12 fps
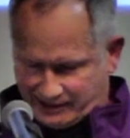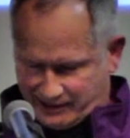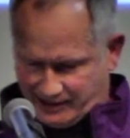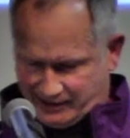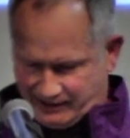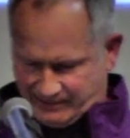
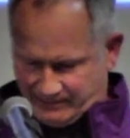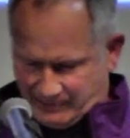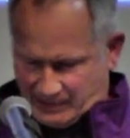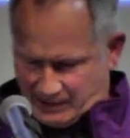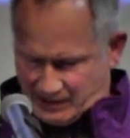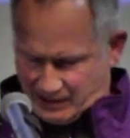said.
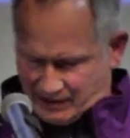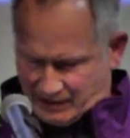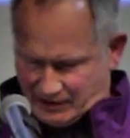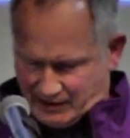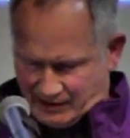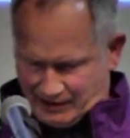
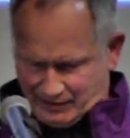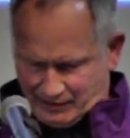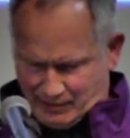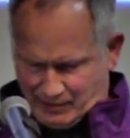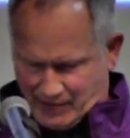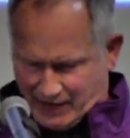
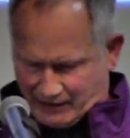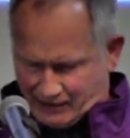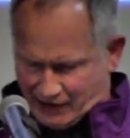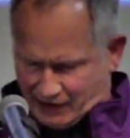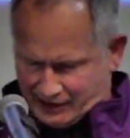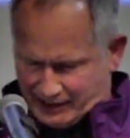But Mike
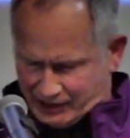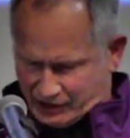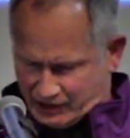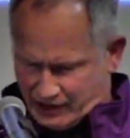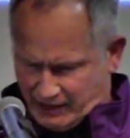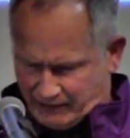Vaughn and
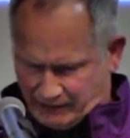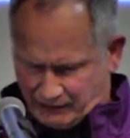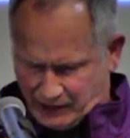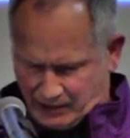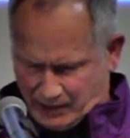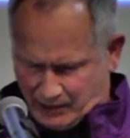his staff
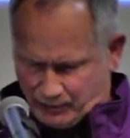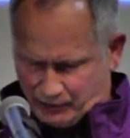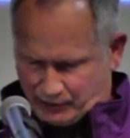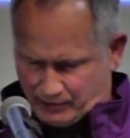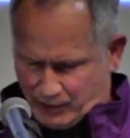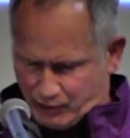have come up
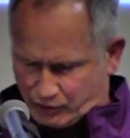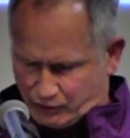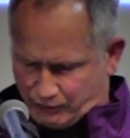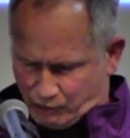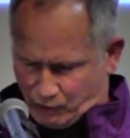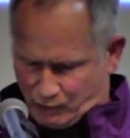with the most
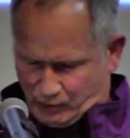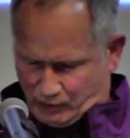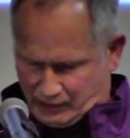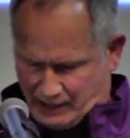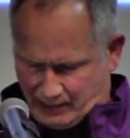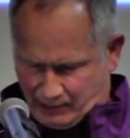
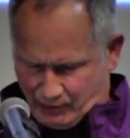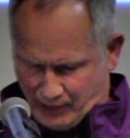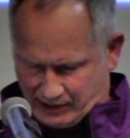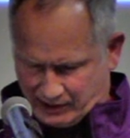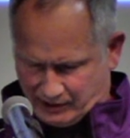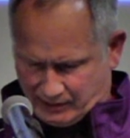affordable type of
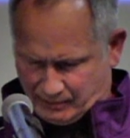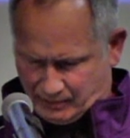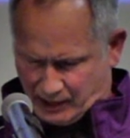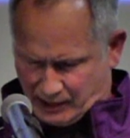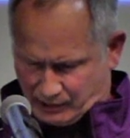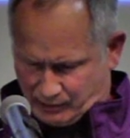racing
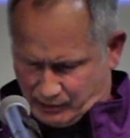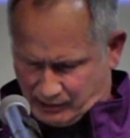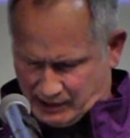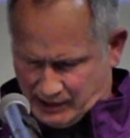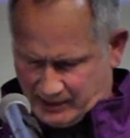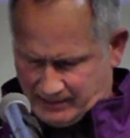
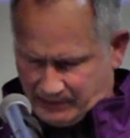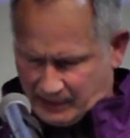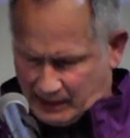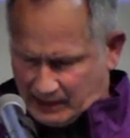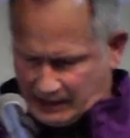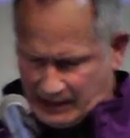possible.
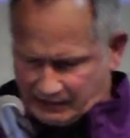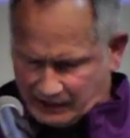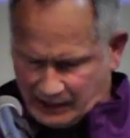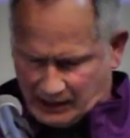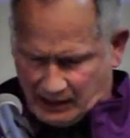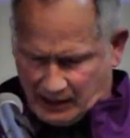I've
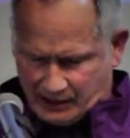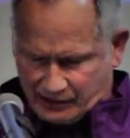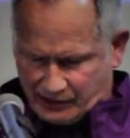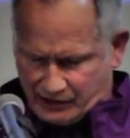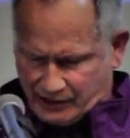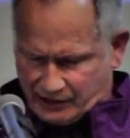seen a lot of
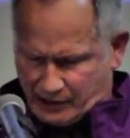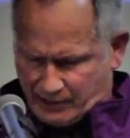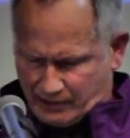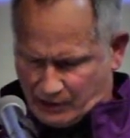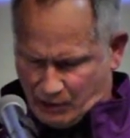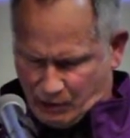series
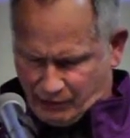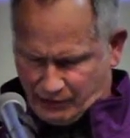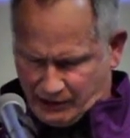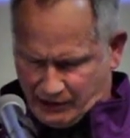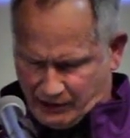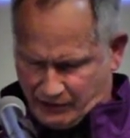come and go
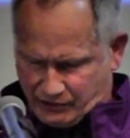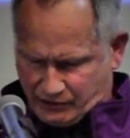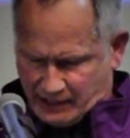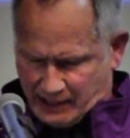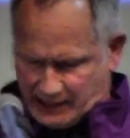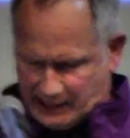over the years,
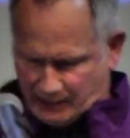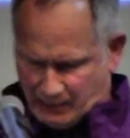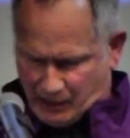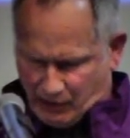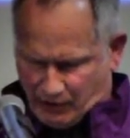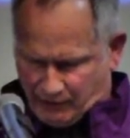and it'd
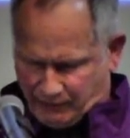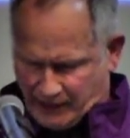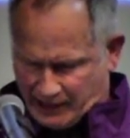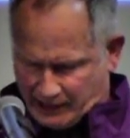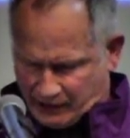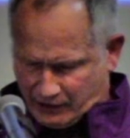be hard to
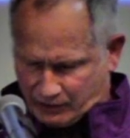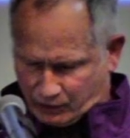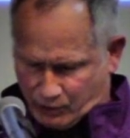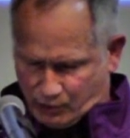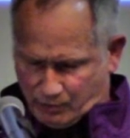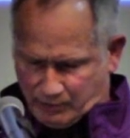find another
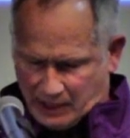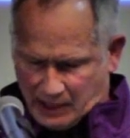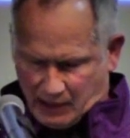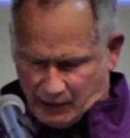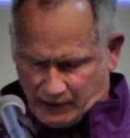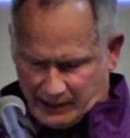
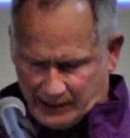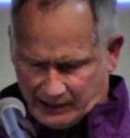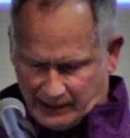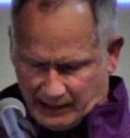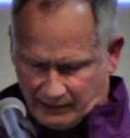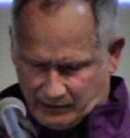group on any
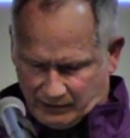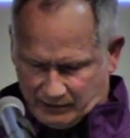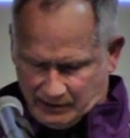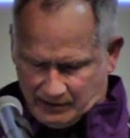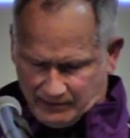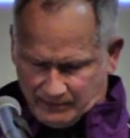level
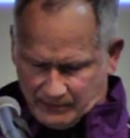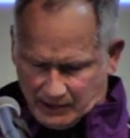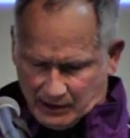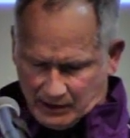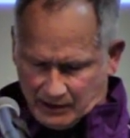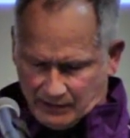
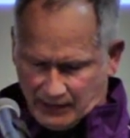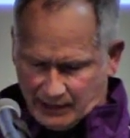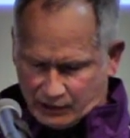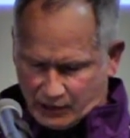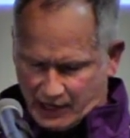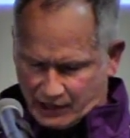
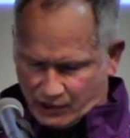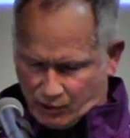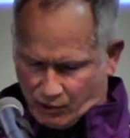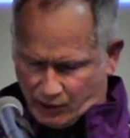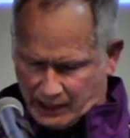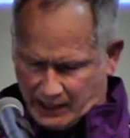that tries
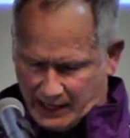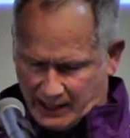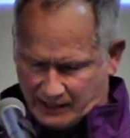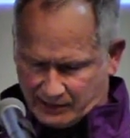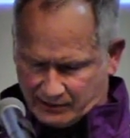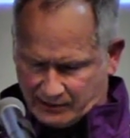to
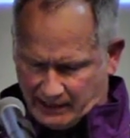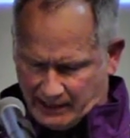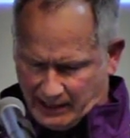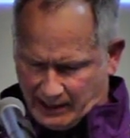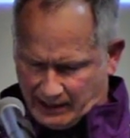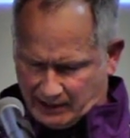organize
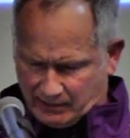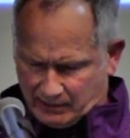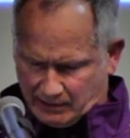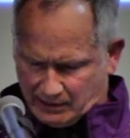and